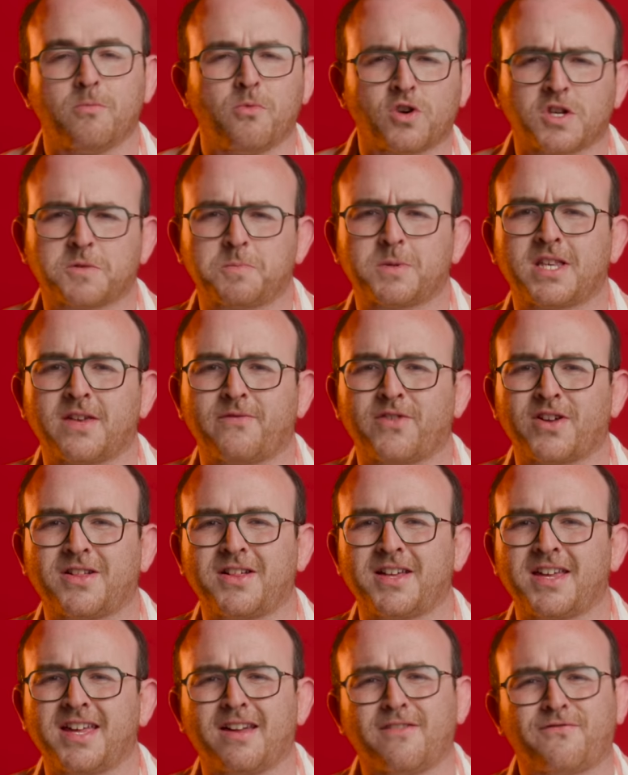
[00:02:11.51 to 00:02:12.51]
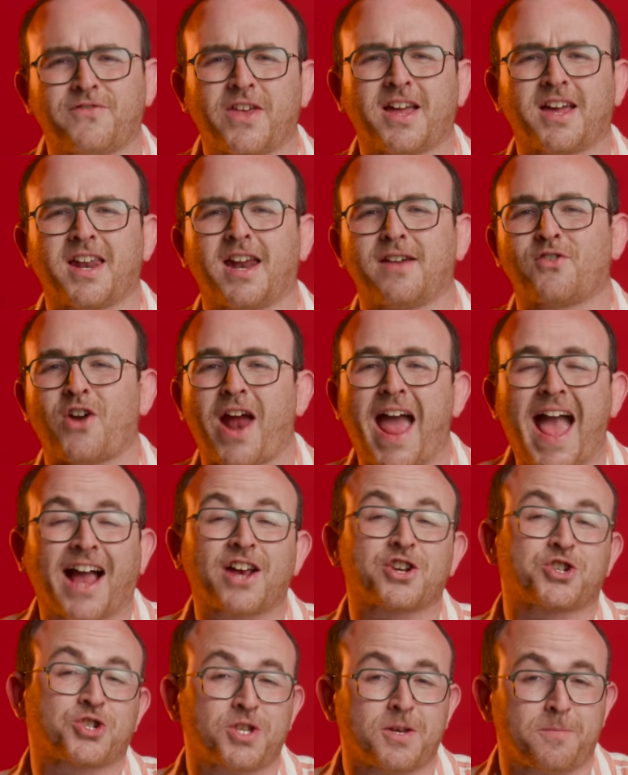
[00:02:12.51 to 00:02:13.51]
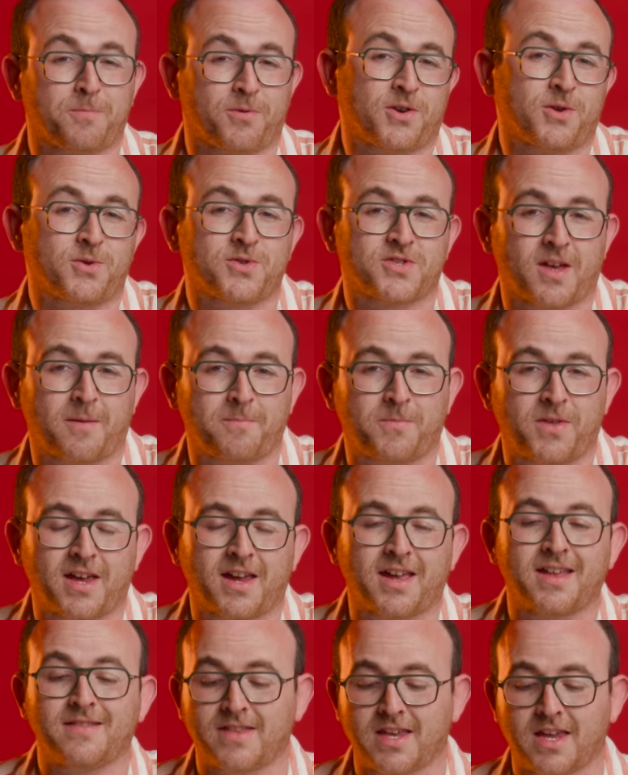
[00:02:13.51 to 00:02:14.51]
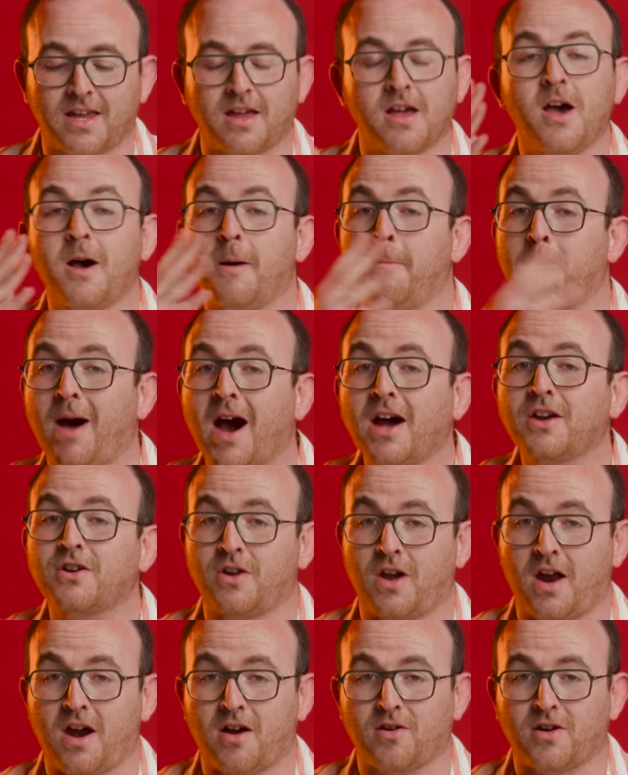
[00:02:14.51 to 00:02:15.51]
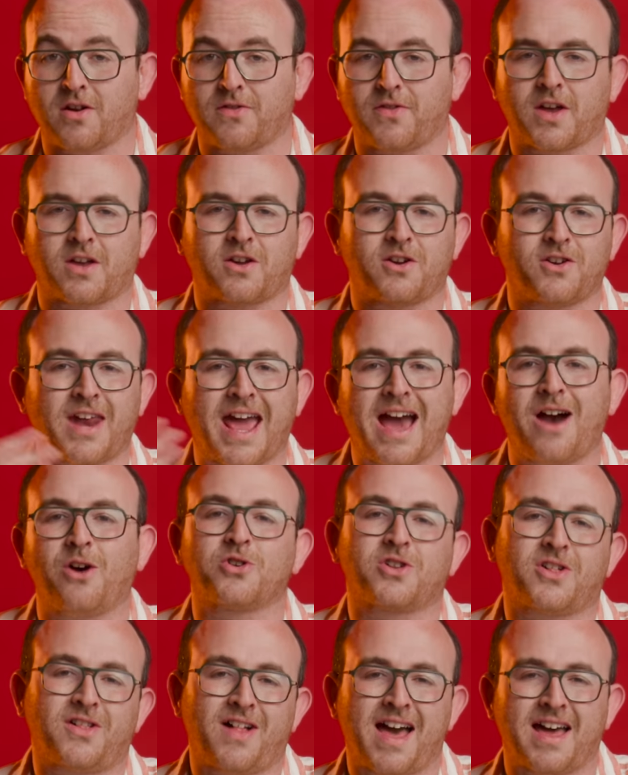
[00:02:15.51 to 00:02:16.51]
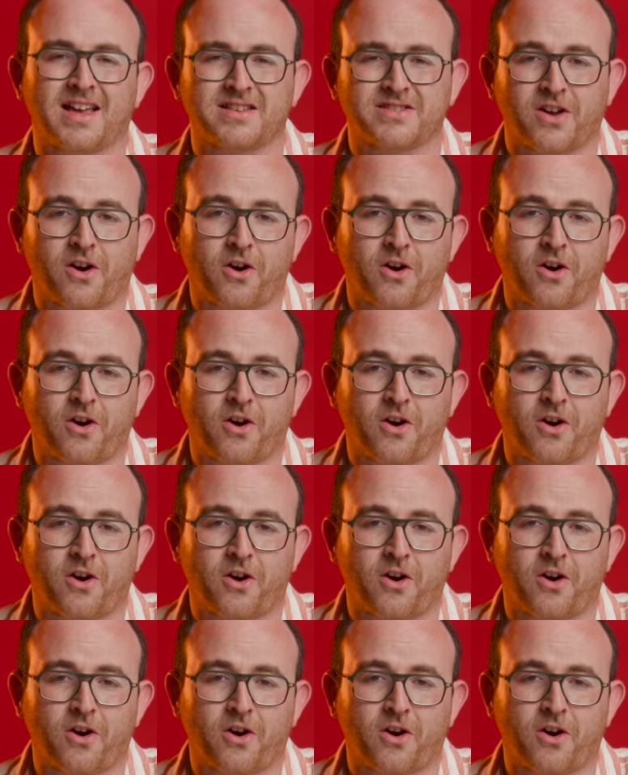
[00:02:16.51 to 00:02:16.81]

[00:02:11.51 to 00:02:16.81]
more specifically, if they could ever actually produce something in the modern era that could outclass